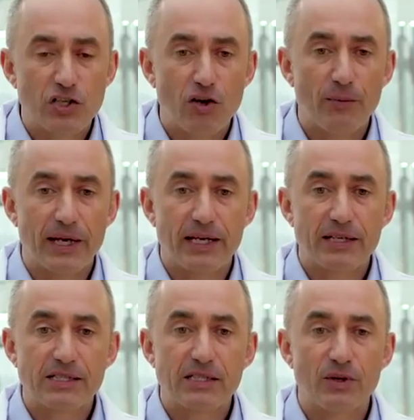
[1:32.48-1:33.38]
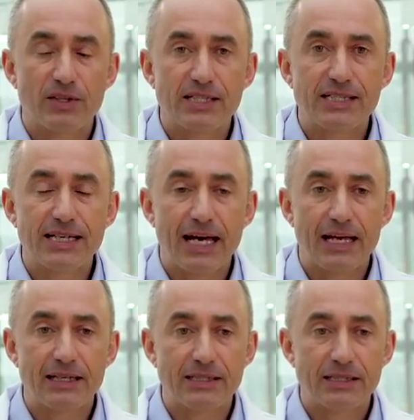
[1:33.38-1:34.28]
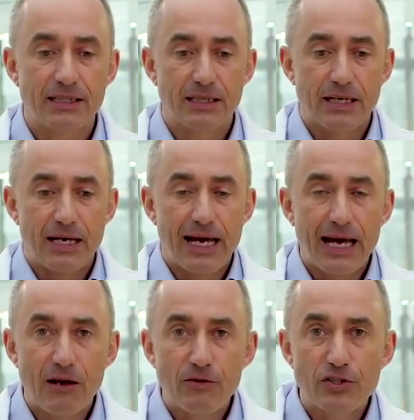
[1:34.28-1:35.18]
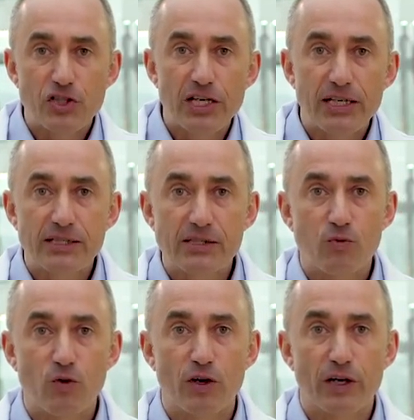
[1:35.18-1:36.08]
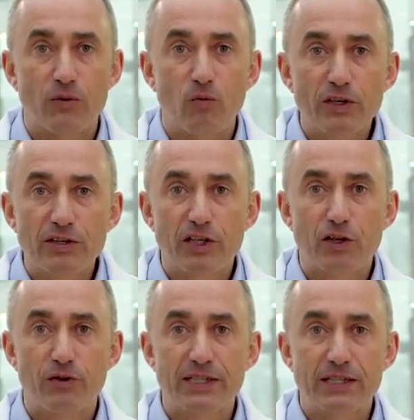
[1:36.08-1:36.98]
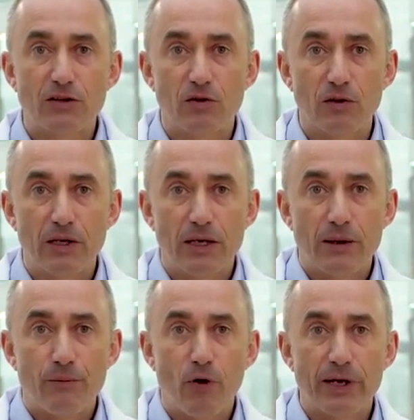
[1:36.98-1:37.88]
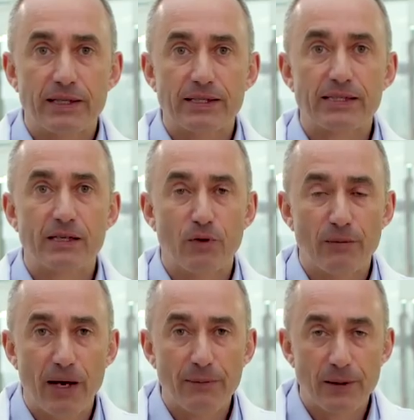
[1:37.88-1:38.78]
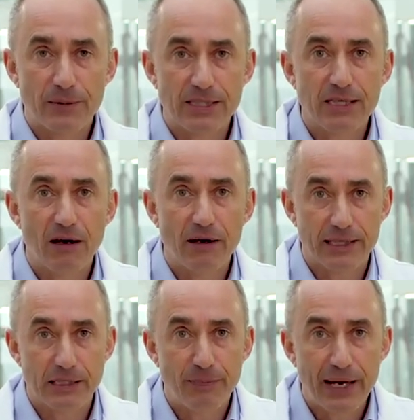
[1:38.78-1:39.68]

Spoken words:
genomics to understand how the genes work and what are the critical points that we might be able to target a